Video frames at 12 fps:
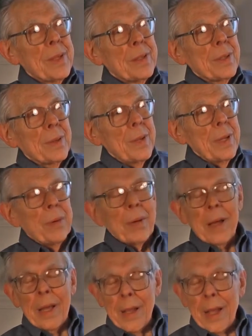So
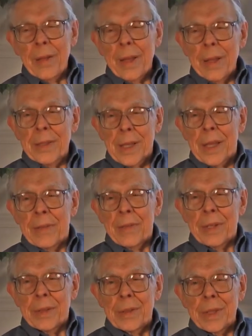anyway, that's kind of
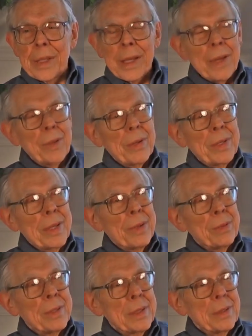interesting. I thought
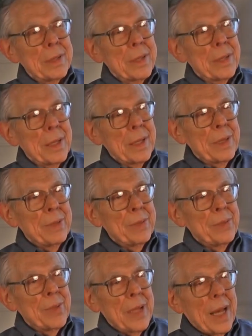that was
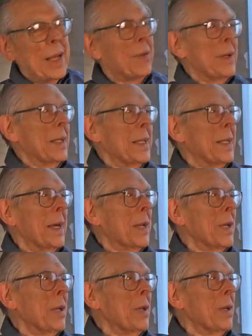interesting. I never did that
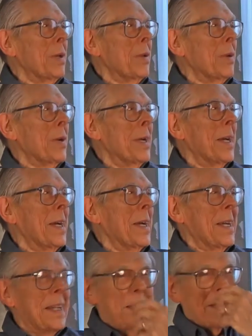again
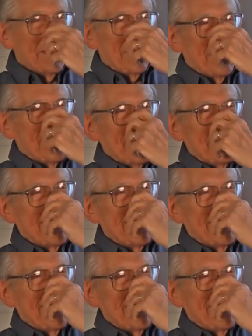either.